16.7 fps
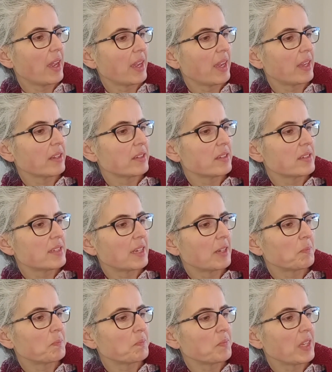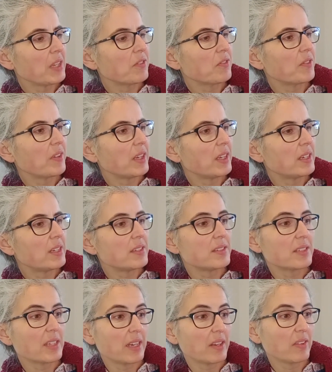And if it
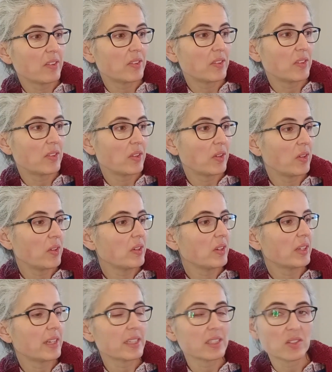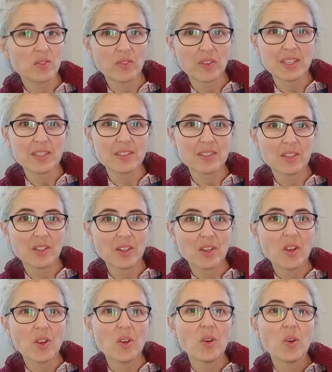is a third class feast
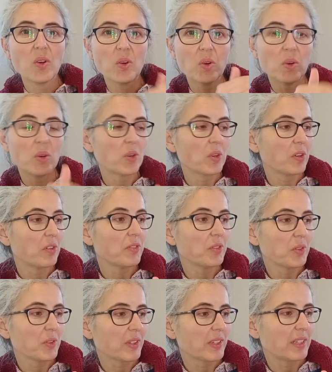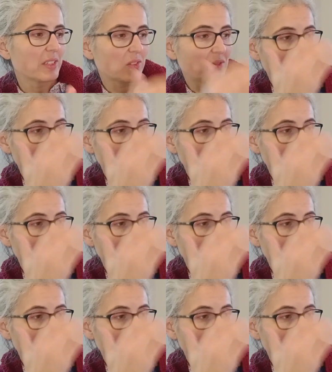or a fourth class